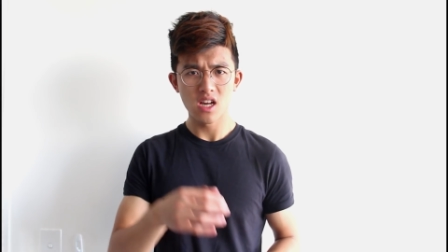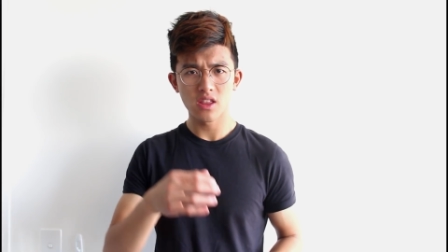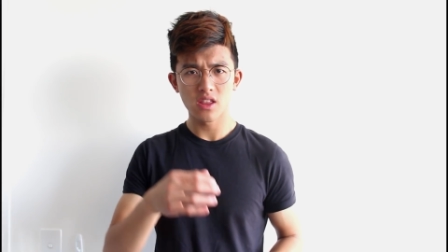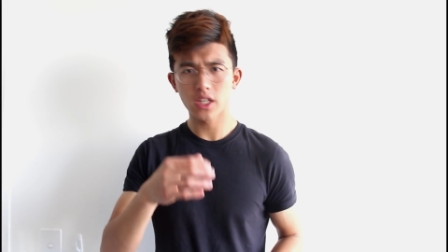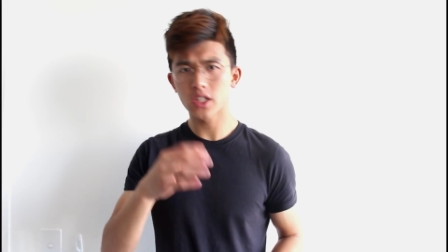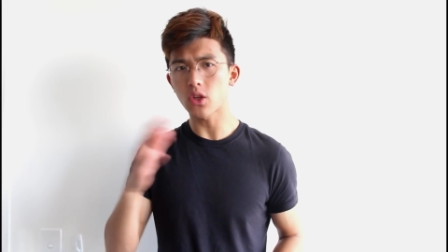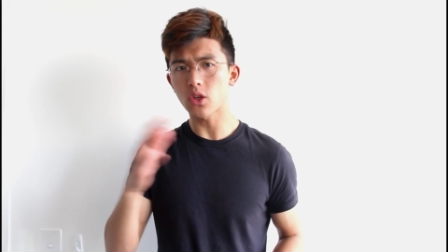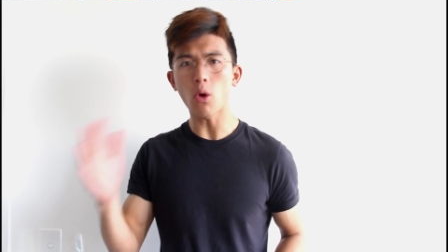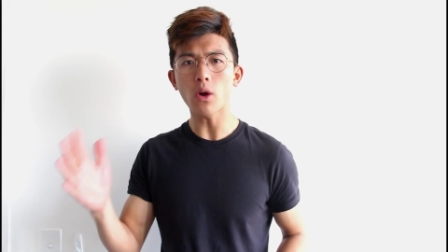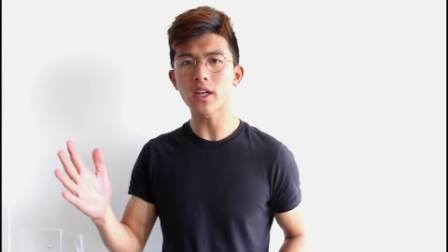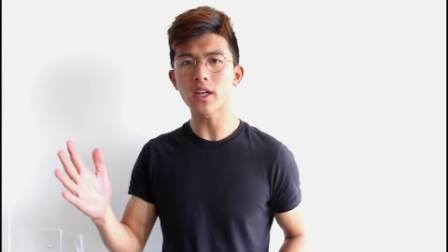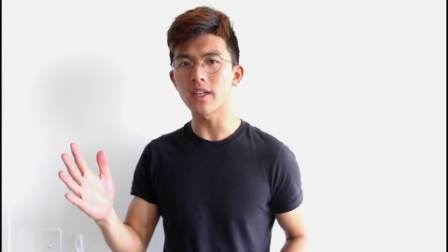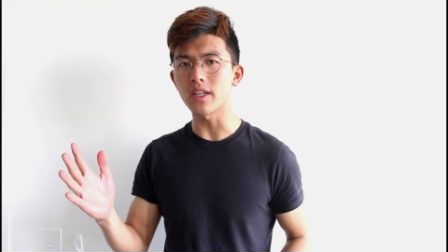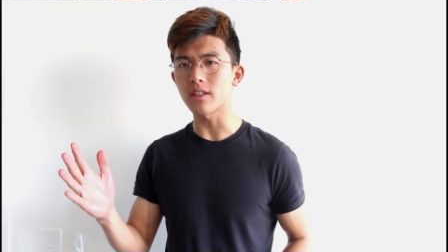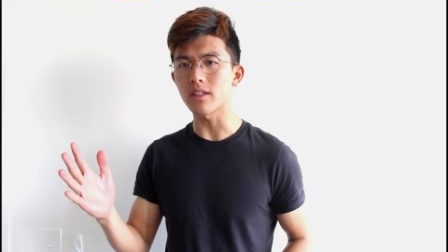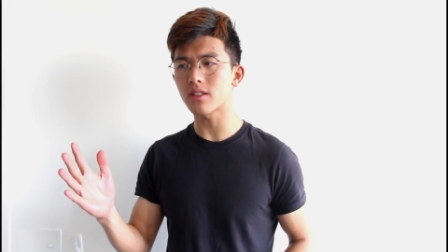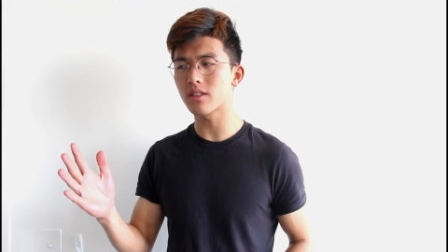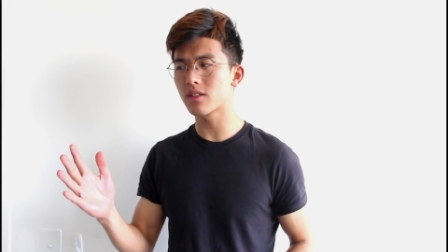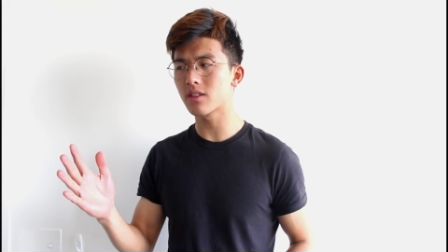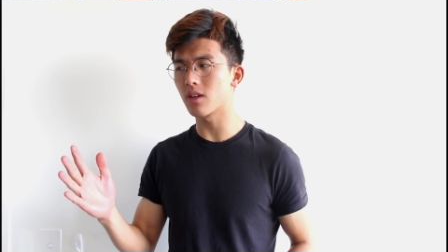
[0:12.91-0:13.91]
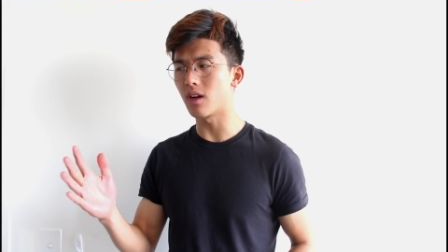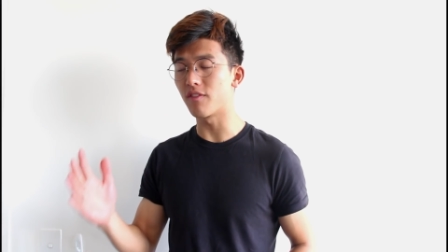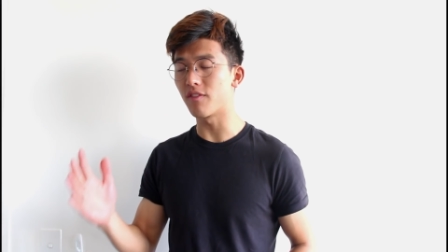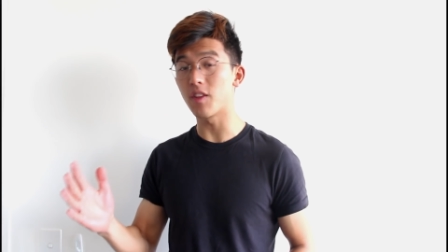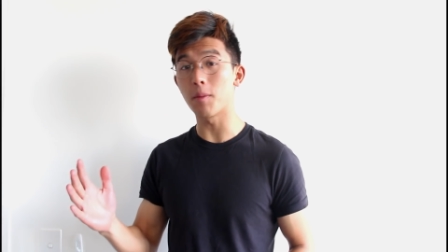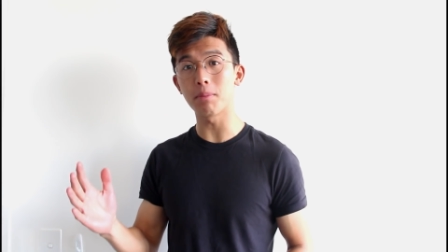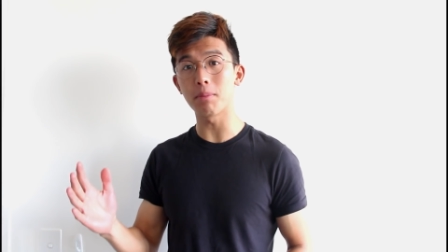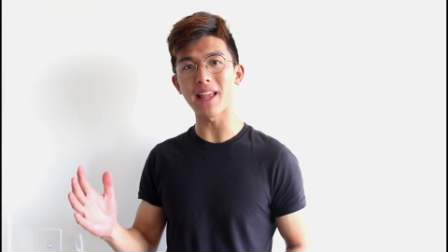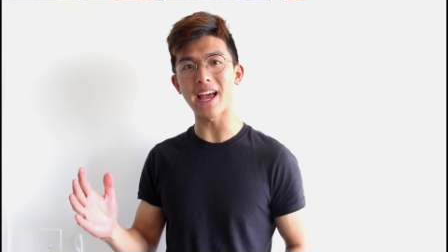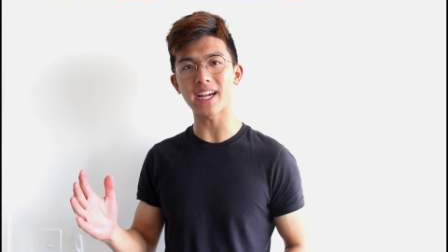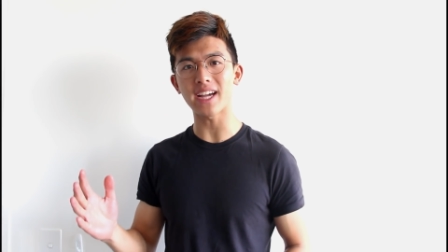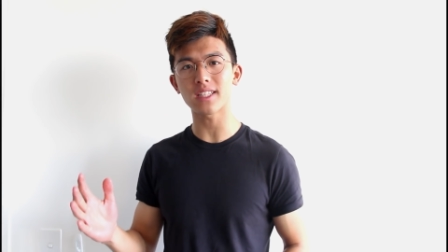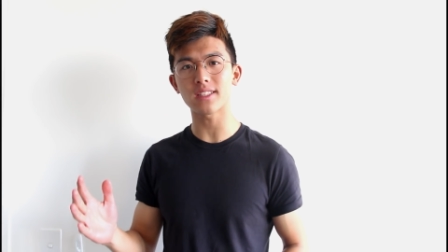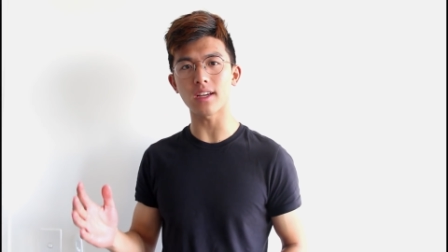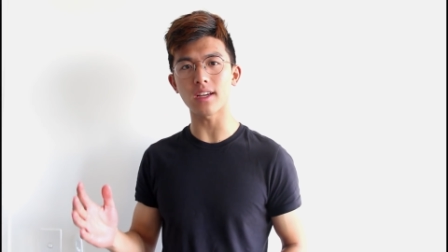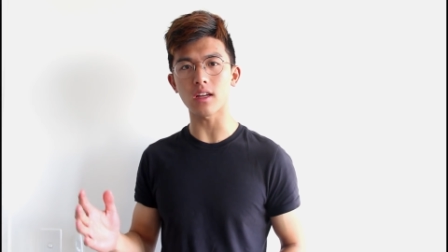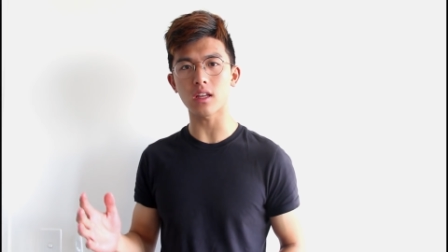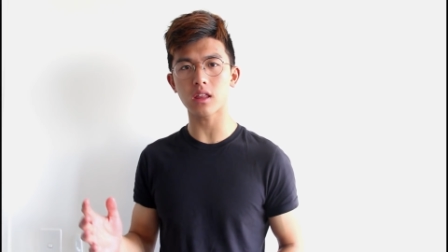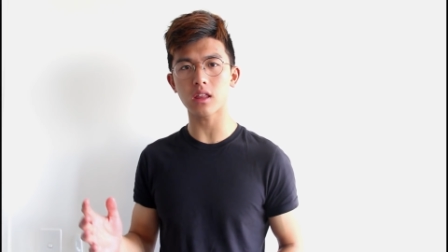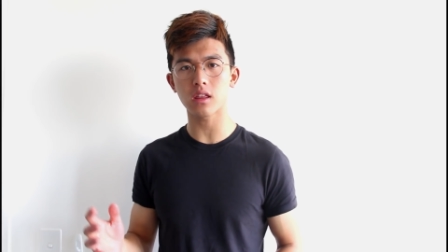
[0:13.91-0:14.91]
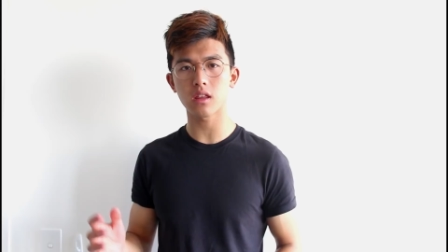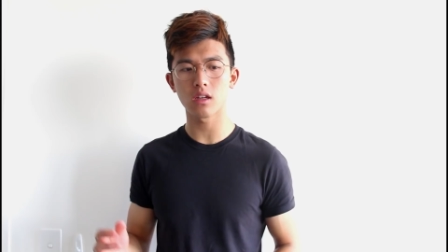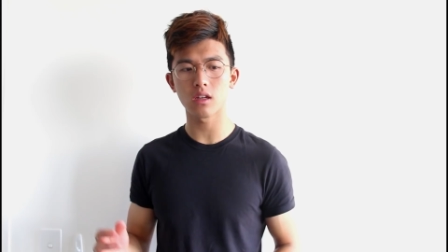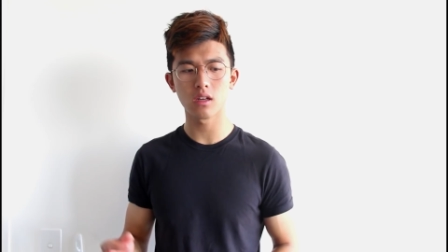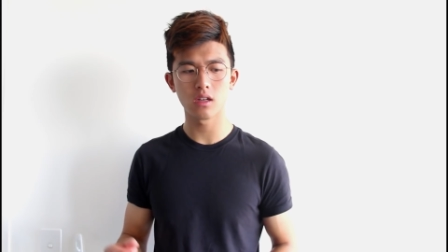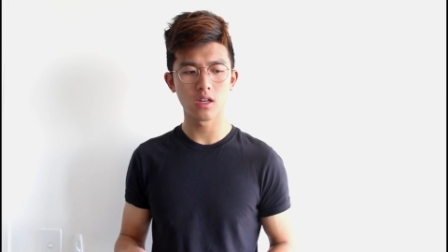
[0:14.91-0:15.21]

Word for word: the darkness of the Black Death,